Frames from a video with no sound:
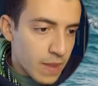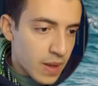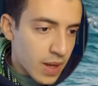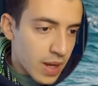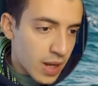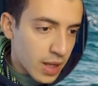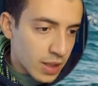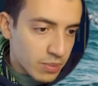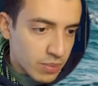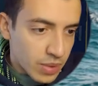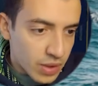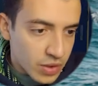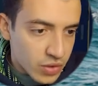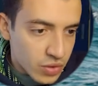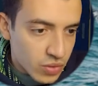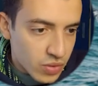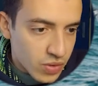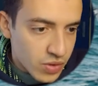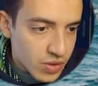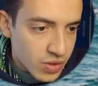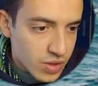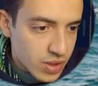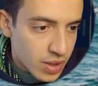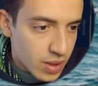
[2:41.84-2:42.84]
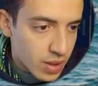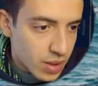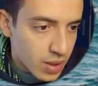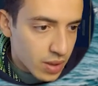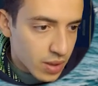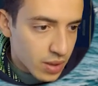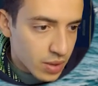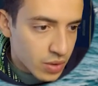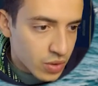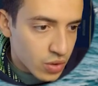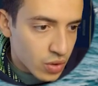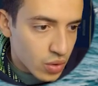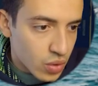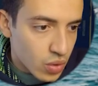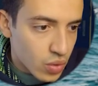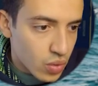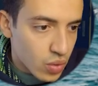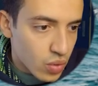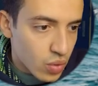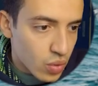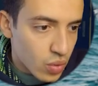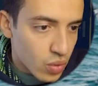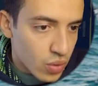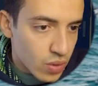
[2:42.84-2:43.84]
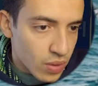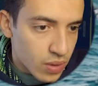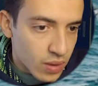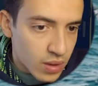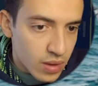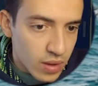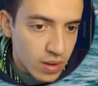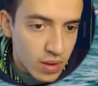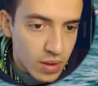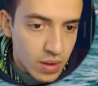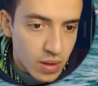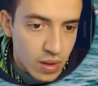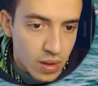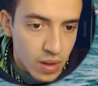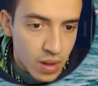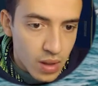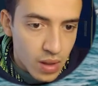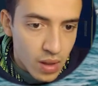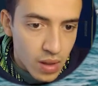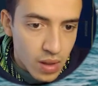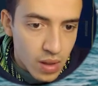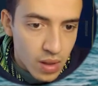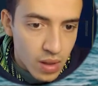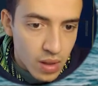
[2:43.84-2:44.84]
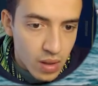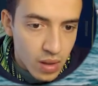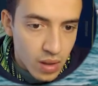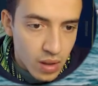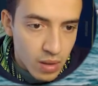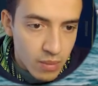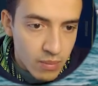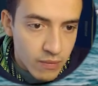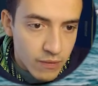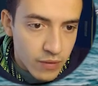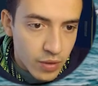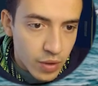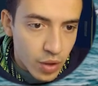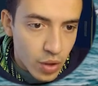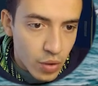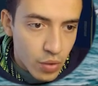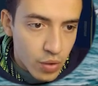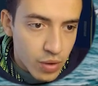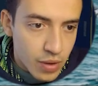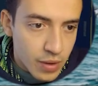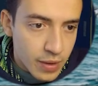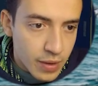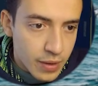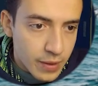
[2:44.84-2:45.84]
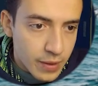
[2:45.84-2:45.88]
add pixels to the photo.